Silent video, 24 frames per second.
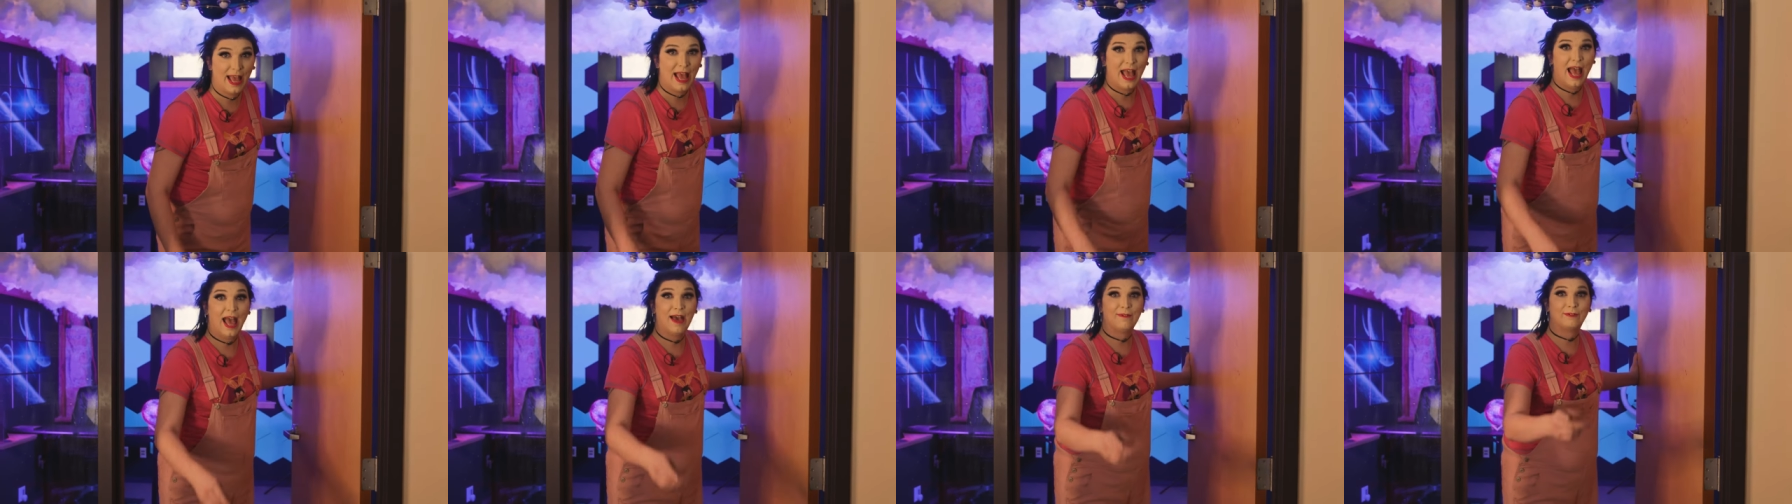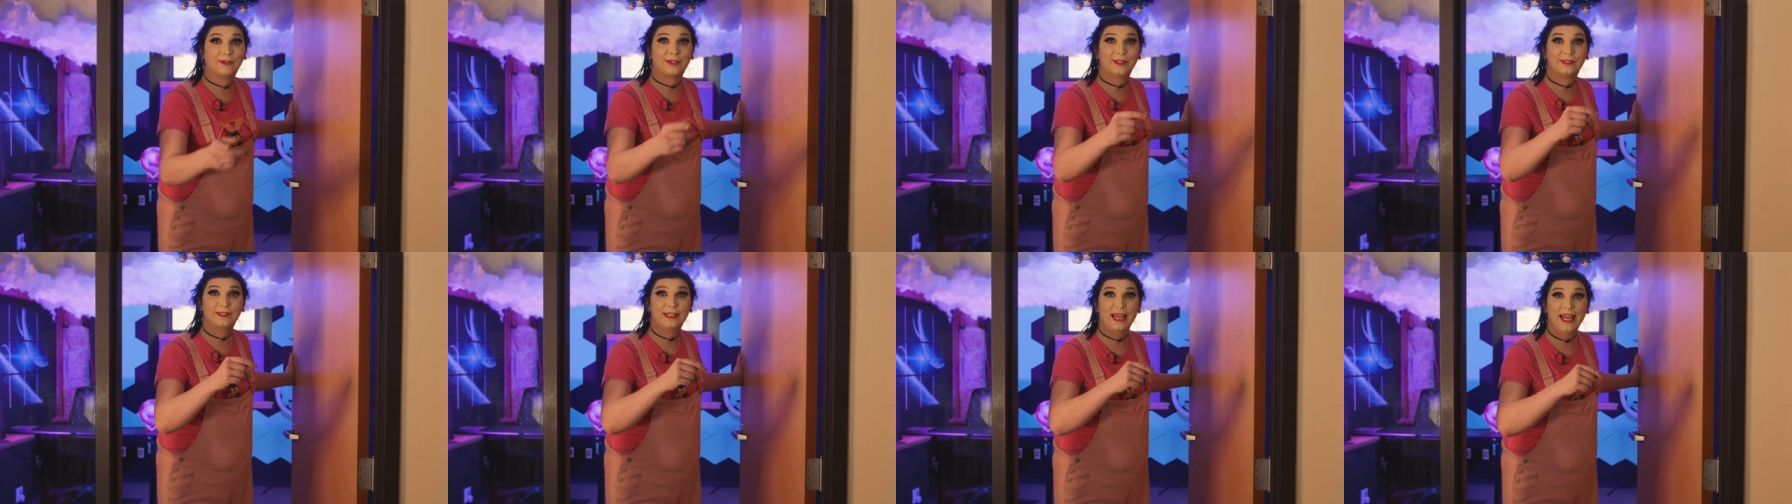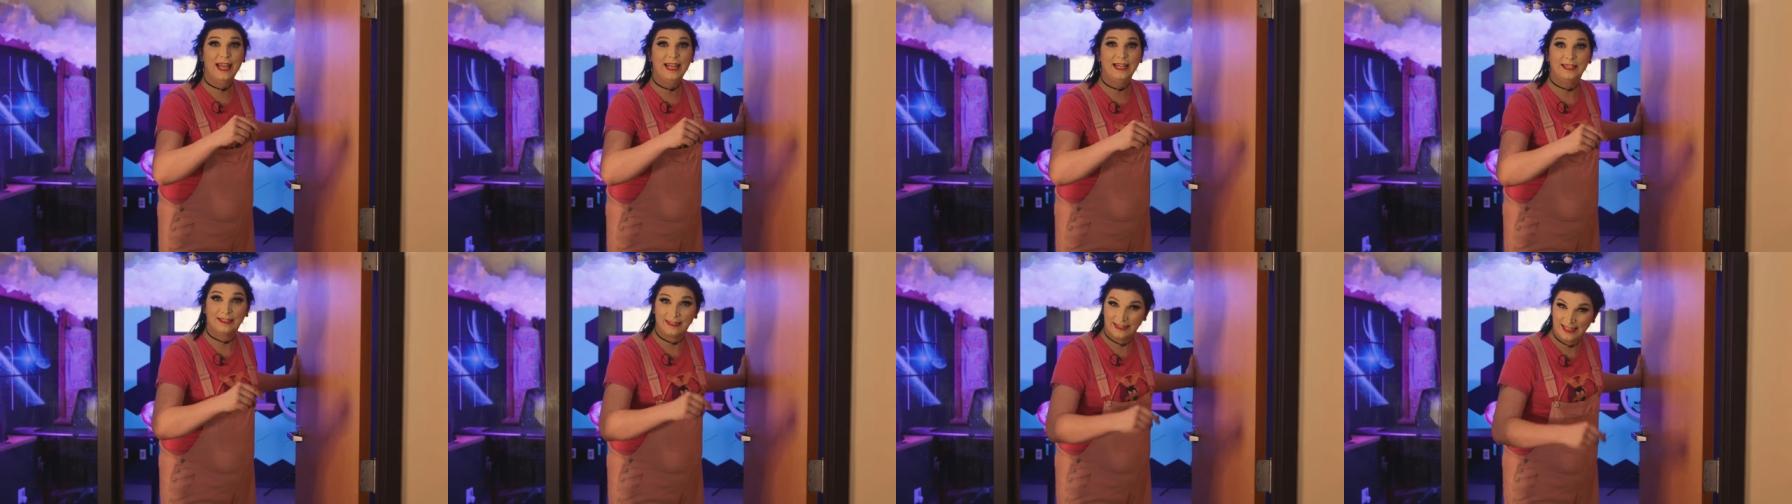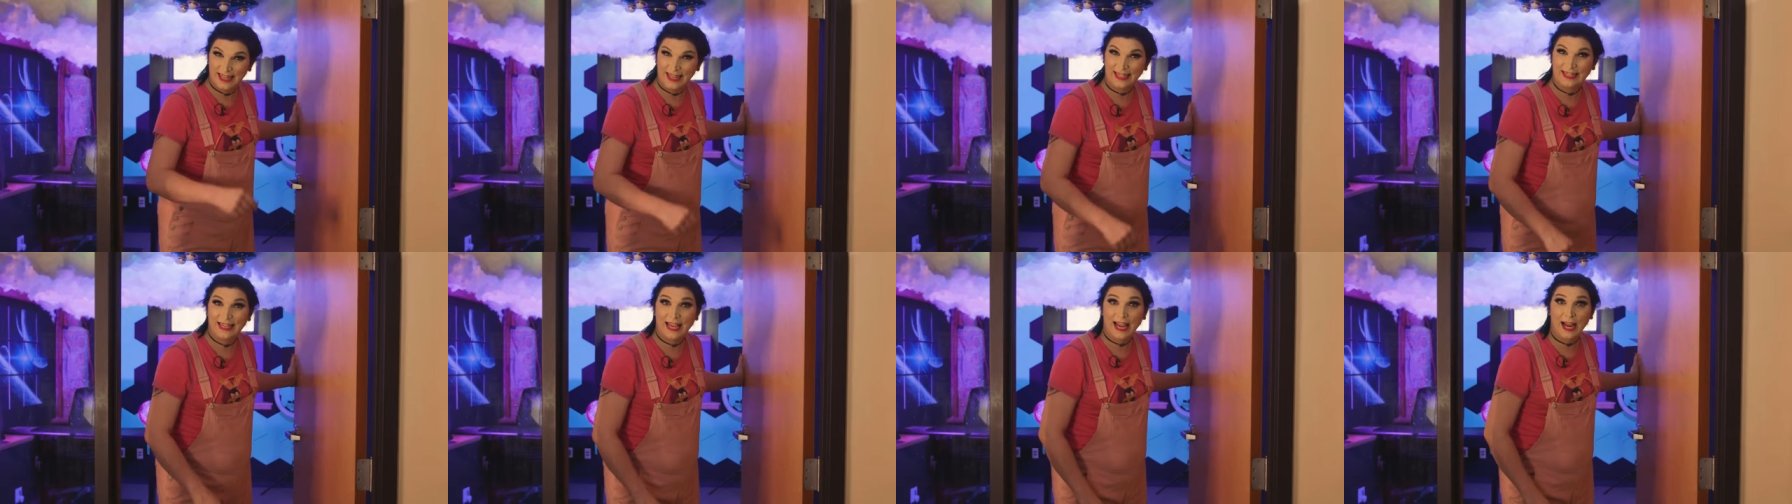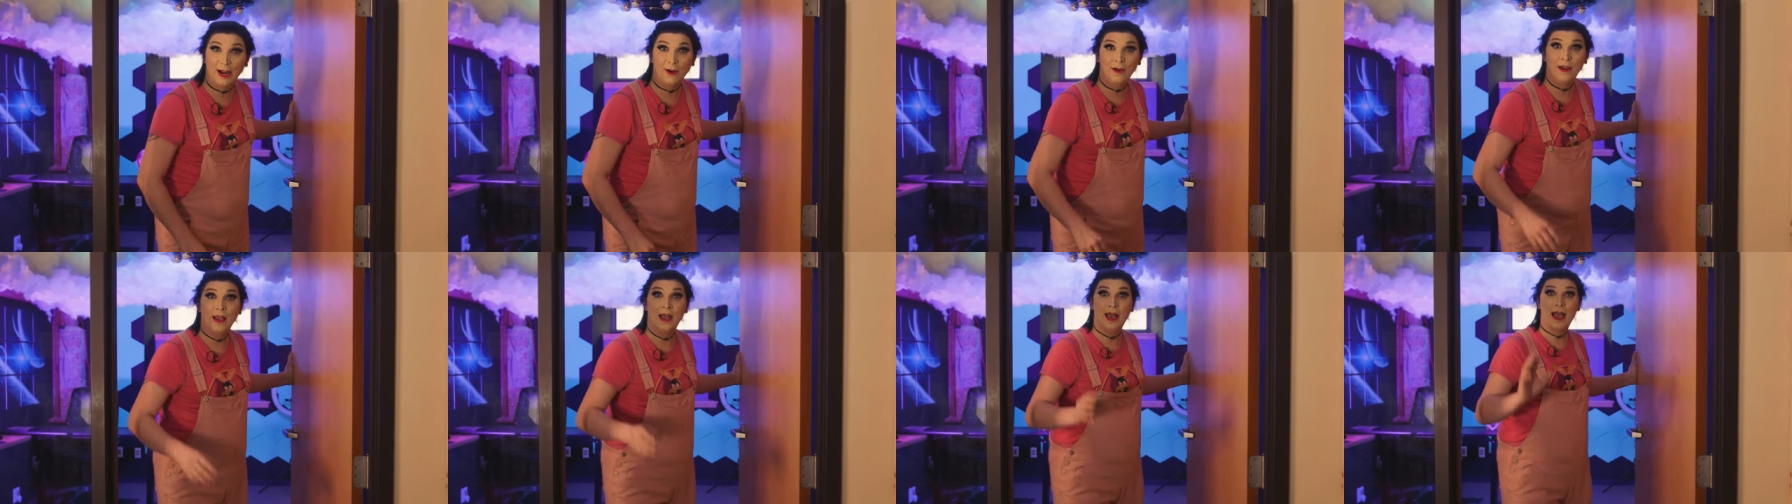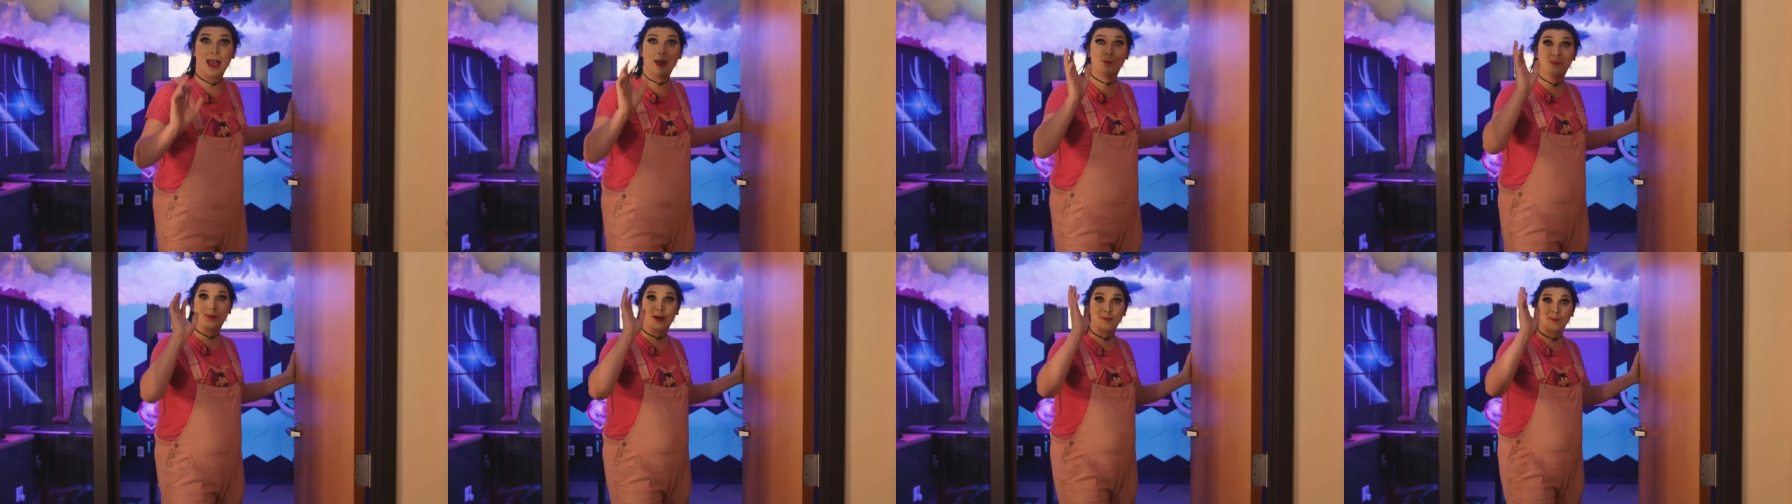Have a good day, take care,
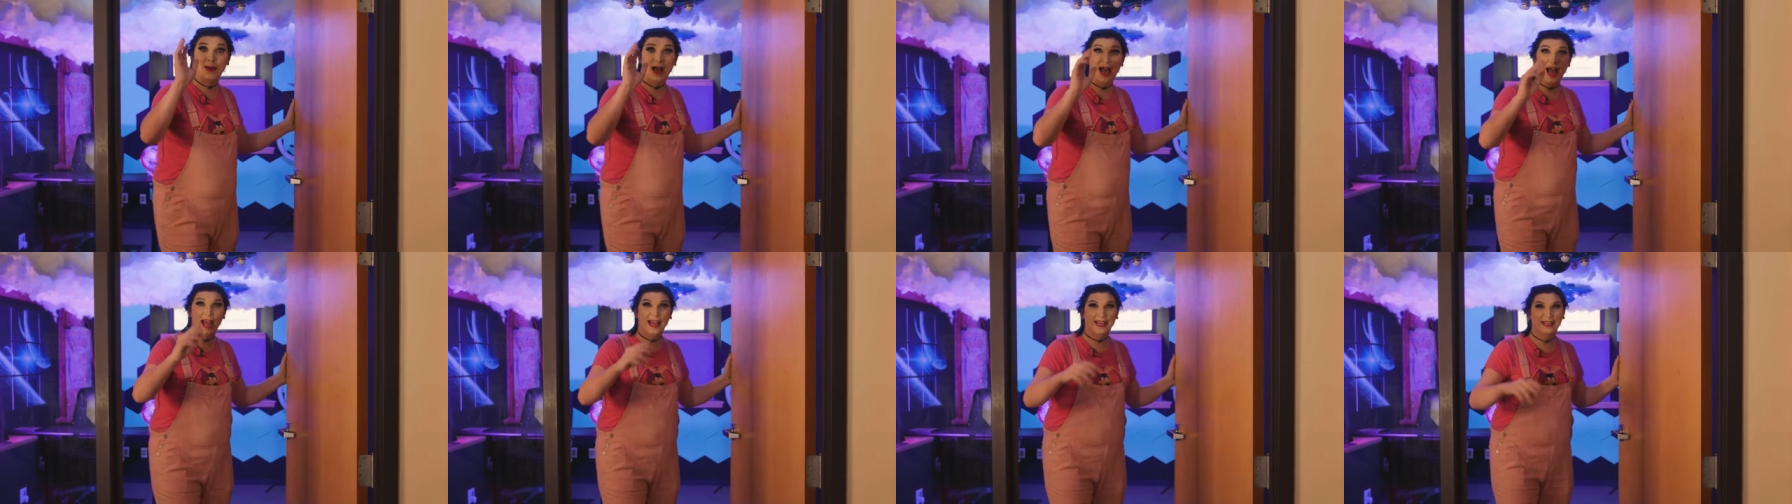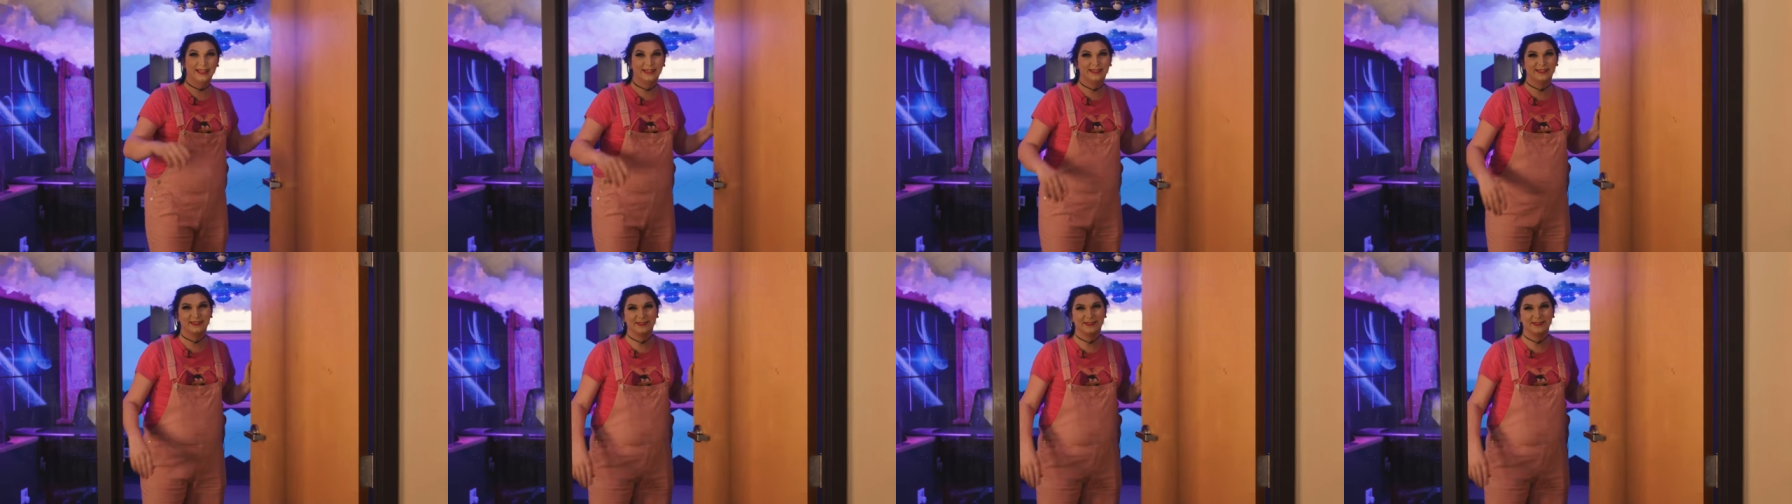and bye-bye.